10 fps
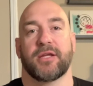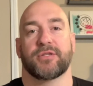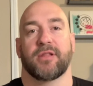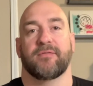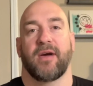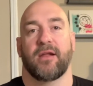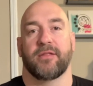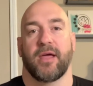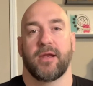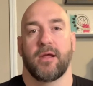edition of the
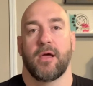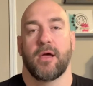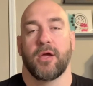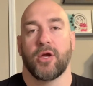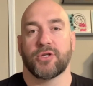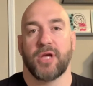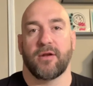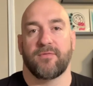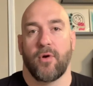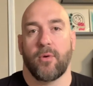Vinyl Den, your
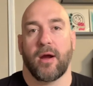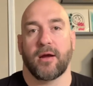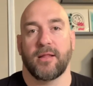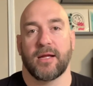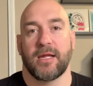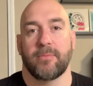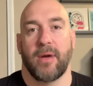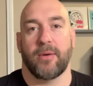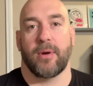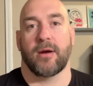channel for record collecting
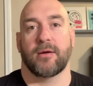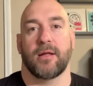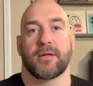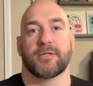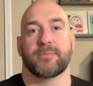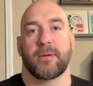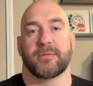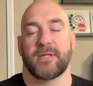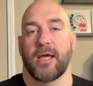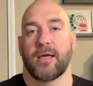by record collectors. My name
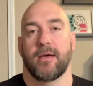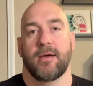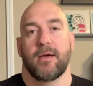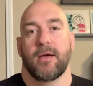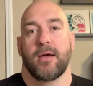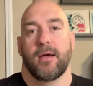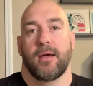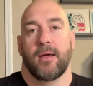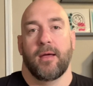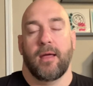is Nick.
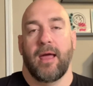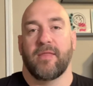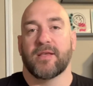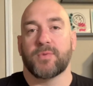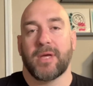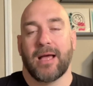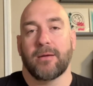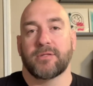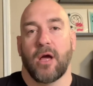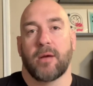And this week I'm
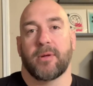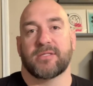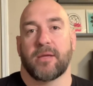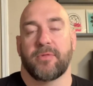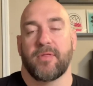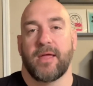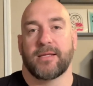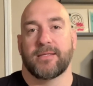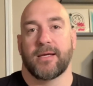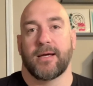going to talk about something
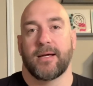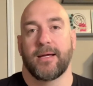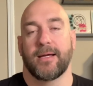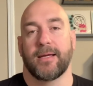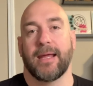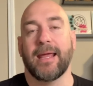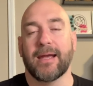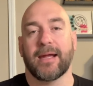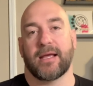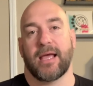that uh,
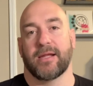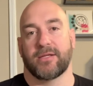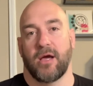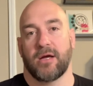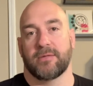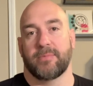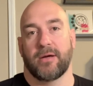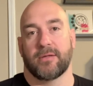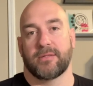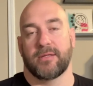Ian and I kind of talked
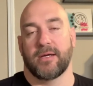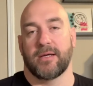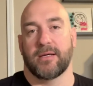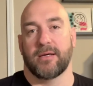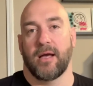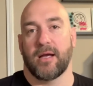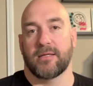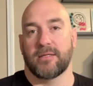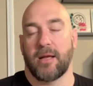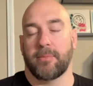about uh, a
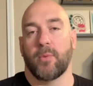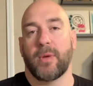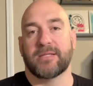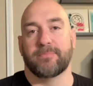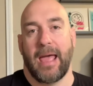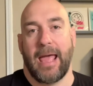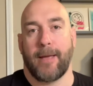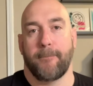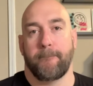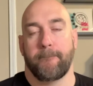couple of weeks
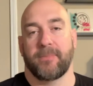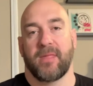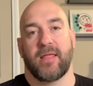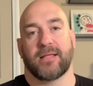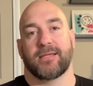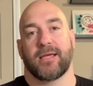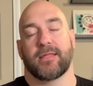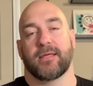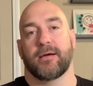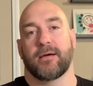back. And that's
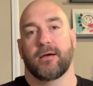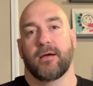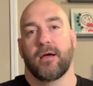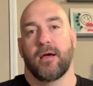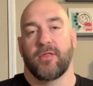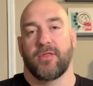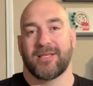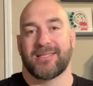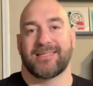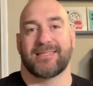like the,
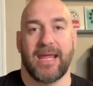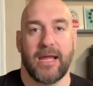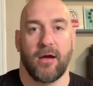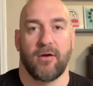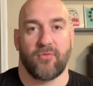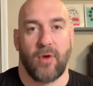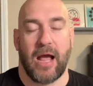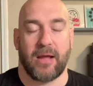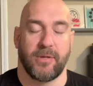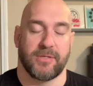the state of
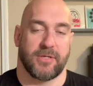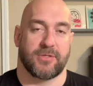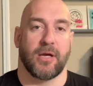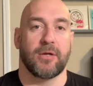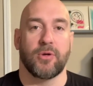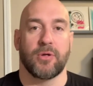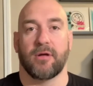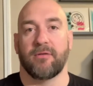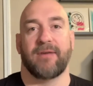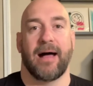rock music. So I'm going to do a
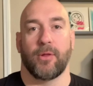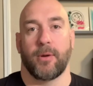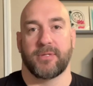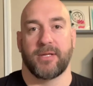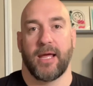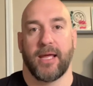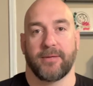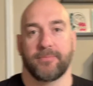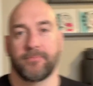little follow up today.